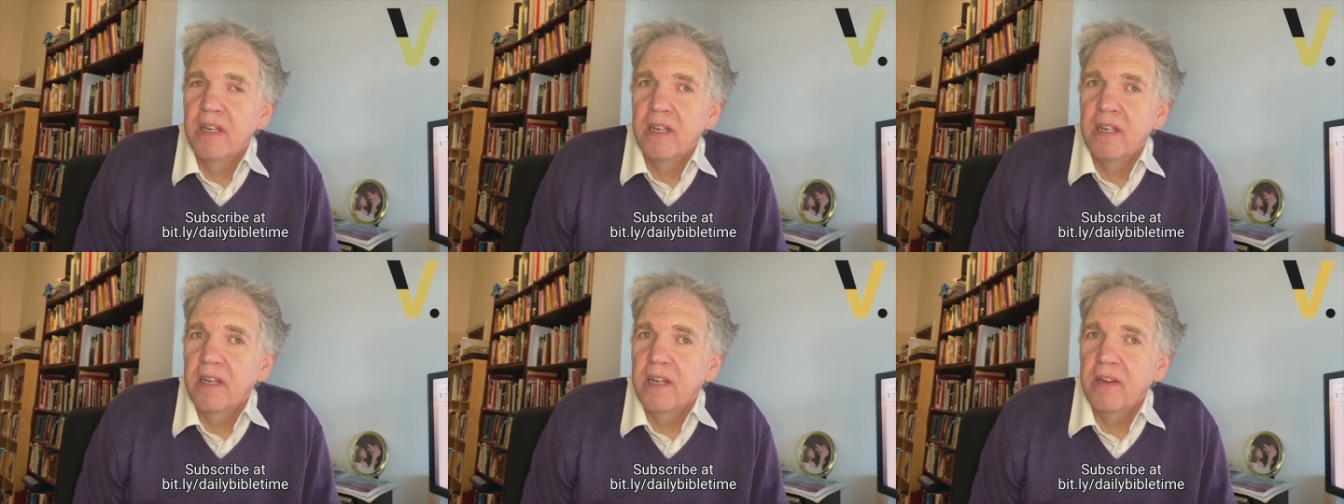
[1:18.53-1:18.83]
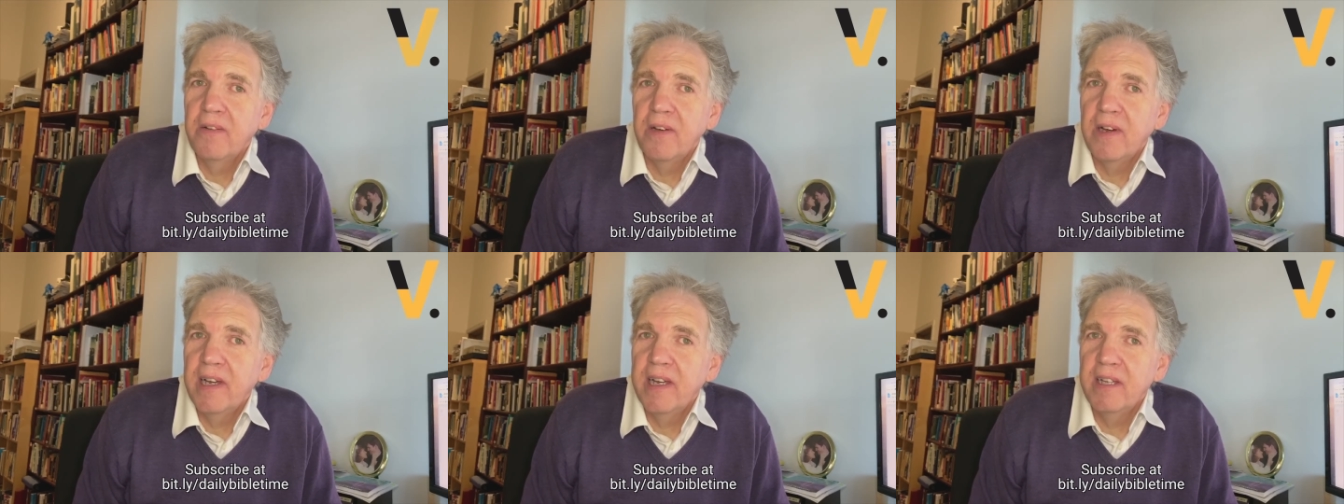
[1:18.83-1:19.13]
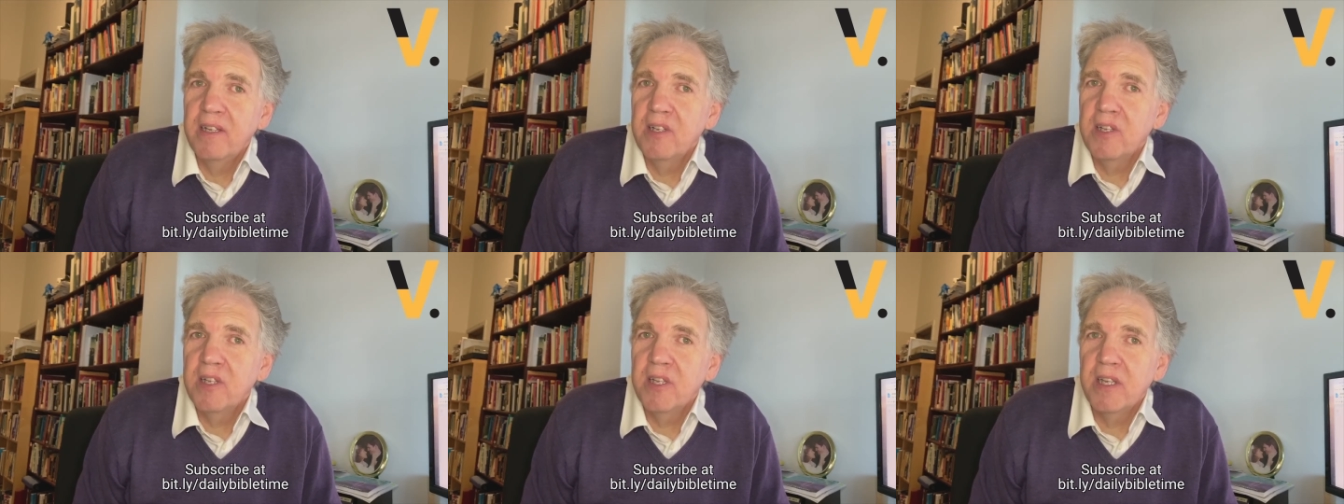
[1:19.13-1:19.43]
no eye
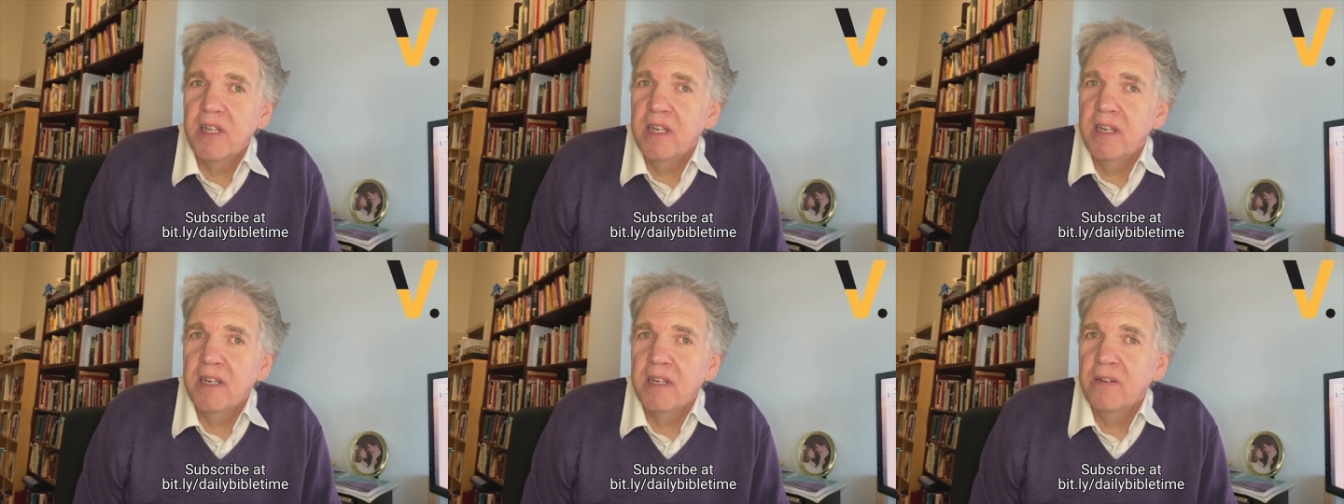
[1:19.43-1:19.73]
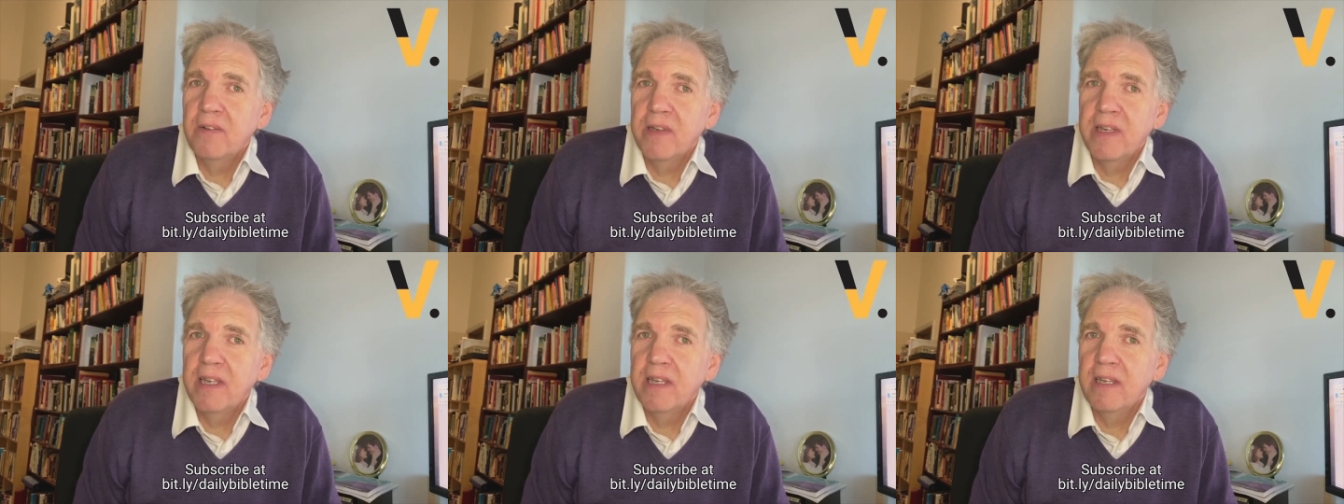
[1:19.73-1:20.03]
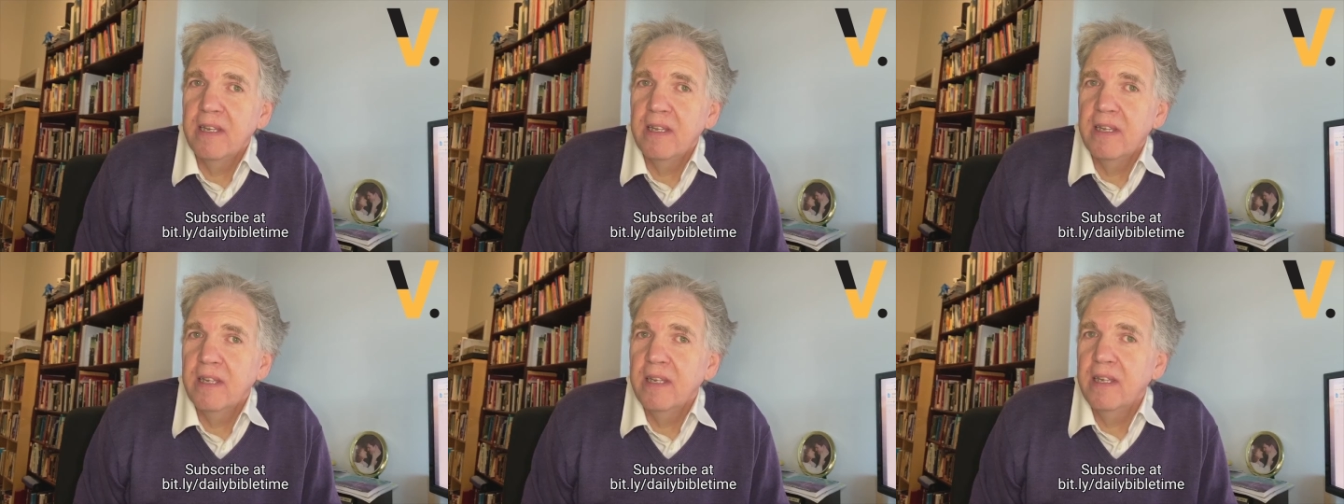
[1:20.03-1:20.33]
has seen, no
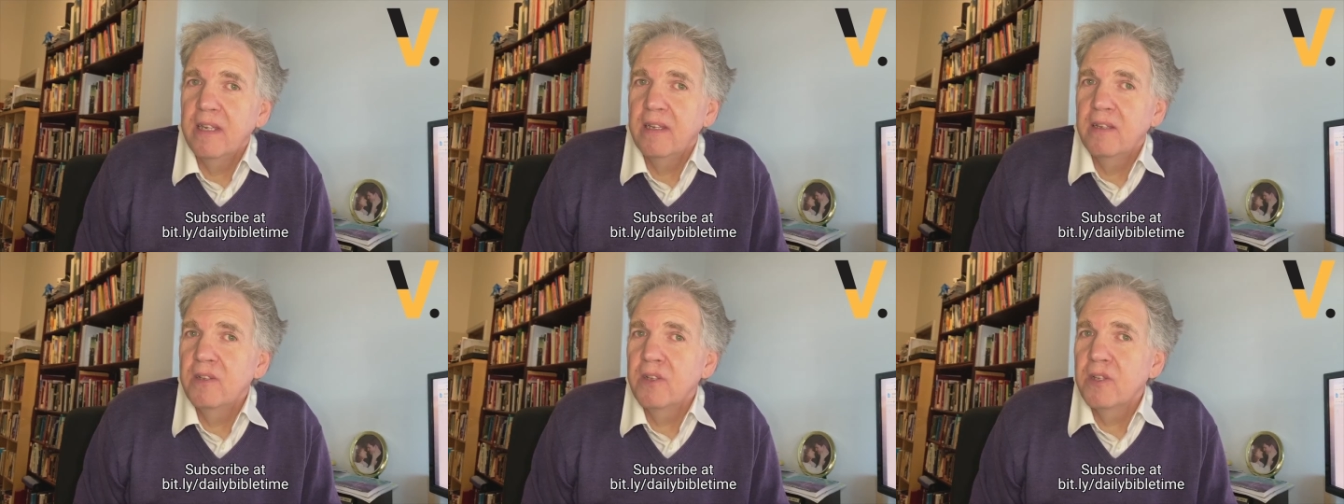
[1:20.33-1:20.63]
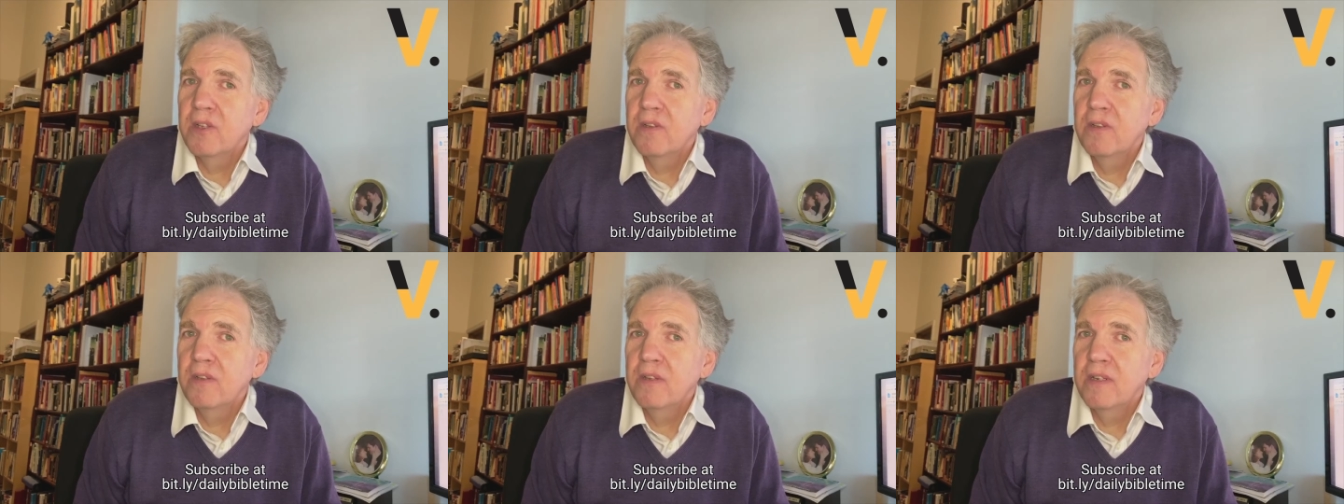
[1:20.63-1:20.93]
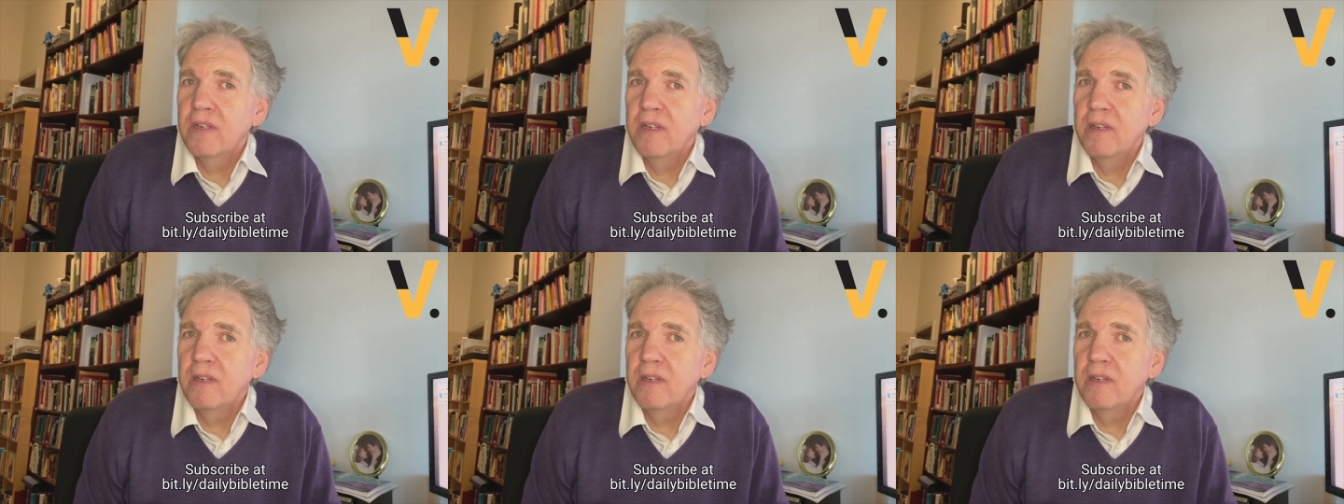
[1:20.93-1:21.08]
ear has heard,